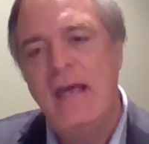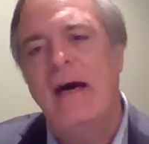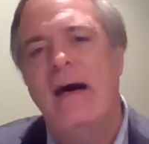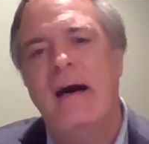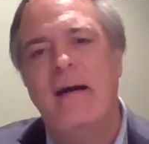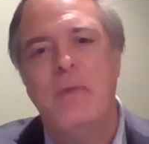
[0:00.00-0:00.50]

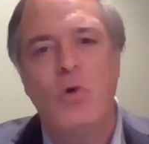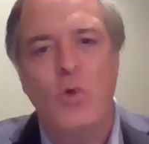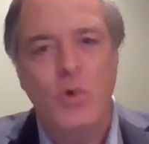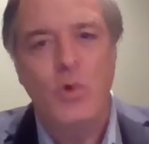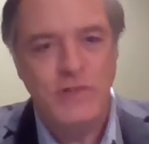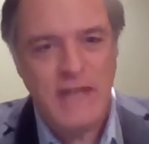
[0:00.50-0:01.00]
Um,
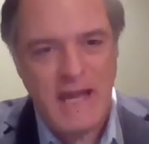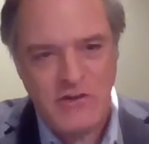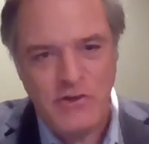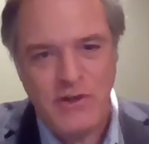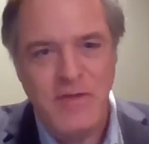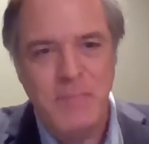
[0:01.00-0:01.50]
who's
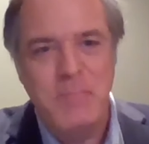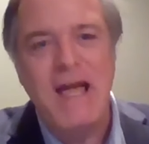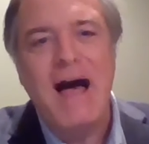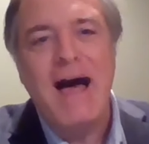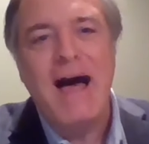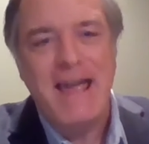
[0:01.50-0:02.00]
actually the
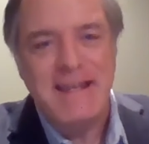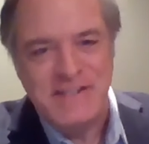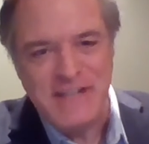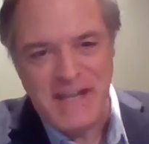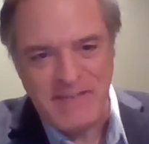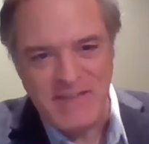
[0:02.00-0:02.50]
behind
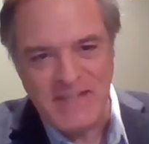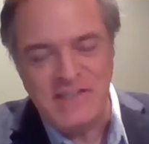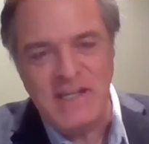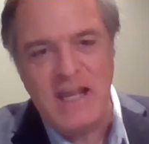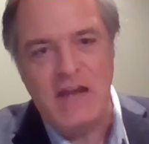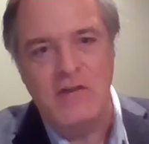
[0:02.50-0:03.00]
setting these
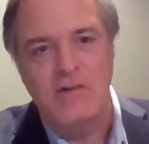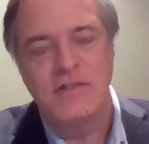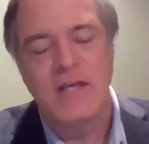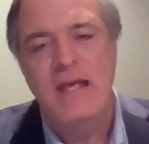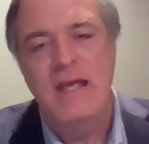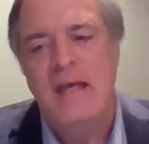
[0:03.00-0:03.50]
standards?
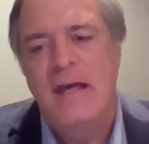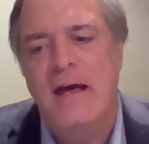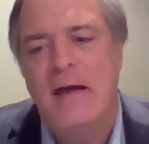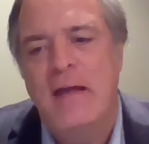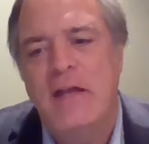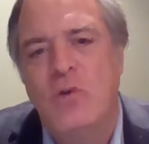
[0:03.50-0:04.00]

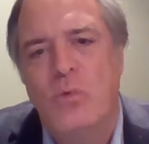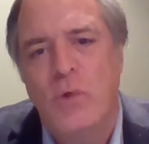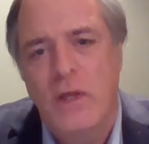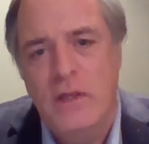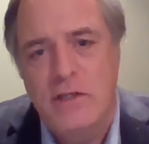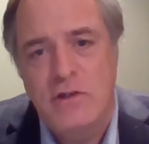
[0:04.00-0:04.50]
uh, and to
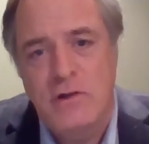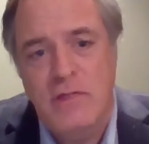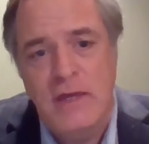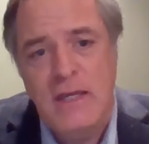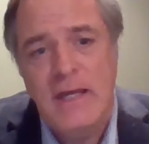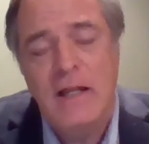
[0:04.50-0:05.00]
really start
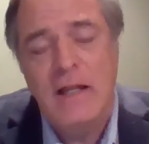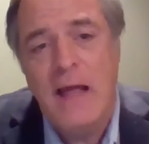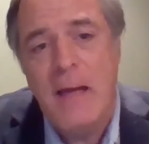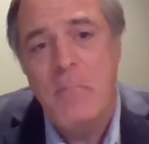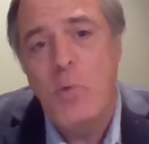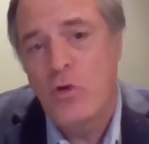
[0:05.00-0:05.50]
thinking a
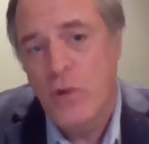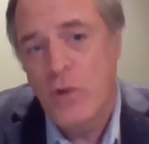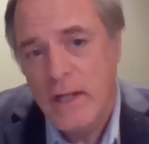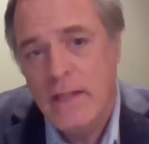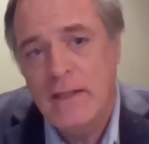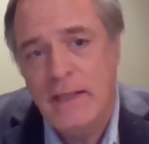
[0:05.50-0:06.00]
lot more
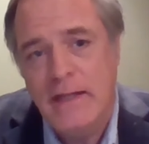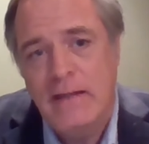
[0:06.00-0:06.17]
critically